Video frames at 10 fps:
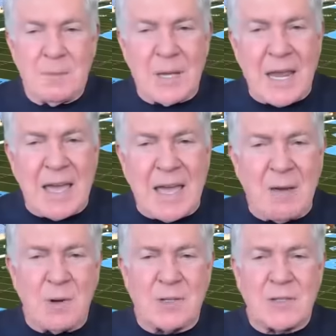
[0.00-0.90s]
but I, I
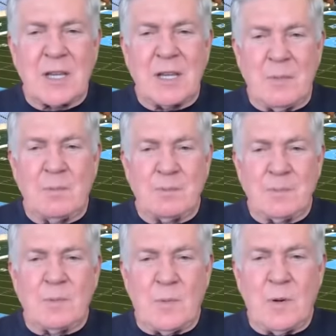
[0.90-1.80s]
want to see them
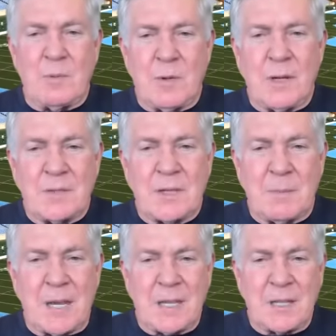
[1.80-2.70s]
when, when
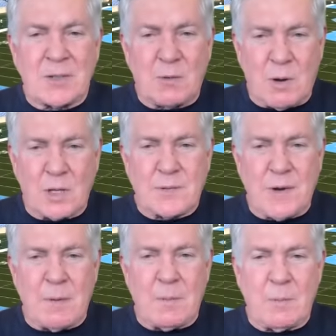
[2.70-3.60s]
somebody gets across
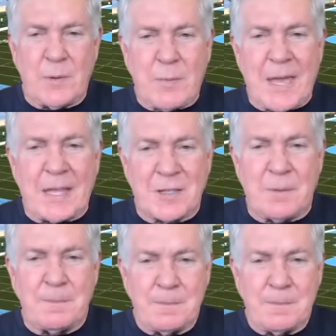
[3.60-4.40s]
from them with pads on.